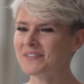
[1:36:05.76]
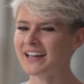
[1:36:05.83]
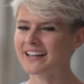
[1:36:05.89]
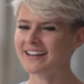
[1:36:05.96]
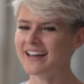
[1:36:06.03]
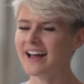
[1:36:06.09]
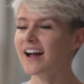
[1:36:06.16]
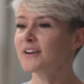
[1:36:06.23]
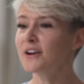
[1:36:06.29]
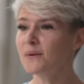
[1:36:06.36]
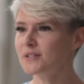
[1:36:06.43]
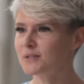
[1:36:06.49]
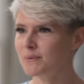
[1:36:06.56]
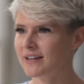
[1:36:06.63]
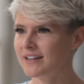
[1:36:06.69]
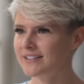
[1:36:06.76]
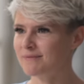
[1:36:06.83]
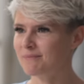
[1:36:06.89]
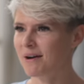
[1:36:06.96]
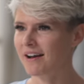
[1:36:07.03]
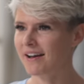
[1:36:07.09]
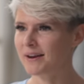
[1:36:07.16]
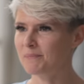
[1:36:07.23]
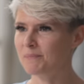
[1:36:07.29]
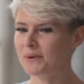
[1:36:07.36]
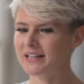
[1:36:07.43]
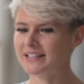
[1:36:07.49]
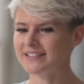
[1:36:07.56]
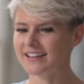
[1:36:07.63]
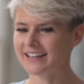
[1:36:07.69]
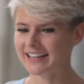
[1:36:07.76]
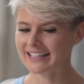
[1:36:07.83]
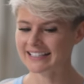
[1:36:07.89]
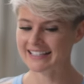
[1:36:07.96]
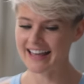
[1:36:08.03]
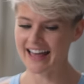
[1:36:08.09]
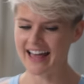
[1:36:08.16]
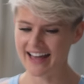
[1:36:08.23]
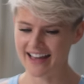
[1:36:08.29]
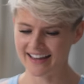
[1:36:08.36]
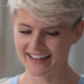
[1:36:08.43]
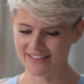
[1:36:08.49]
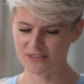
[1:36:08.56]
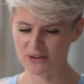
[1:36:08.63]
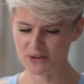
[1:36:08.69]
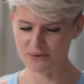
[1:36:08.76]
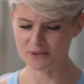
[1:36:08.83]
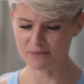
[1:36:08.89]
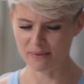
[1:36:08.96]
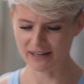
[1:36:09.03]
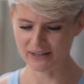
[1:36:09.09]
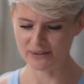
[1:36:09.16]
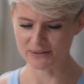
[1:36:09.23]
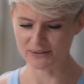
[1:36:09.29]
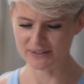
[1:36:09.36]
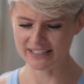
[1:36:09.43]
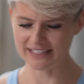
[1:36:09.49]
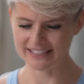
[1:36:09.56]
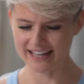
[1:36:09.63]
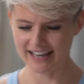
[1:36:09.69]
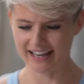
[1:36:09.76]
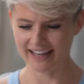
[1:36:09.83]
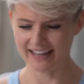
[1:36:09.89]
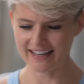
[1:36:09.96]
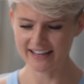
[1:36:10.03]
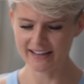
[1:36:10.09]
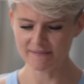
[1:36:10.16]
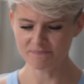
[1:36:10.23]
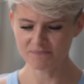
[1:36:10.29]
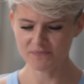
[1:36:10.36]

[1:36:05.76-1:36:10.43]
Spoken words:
And I know it's a weakness of mine, but it's like, it's there in the user manual to say,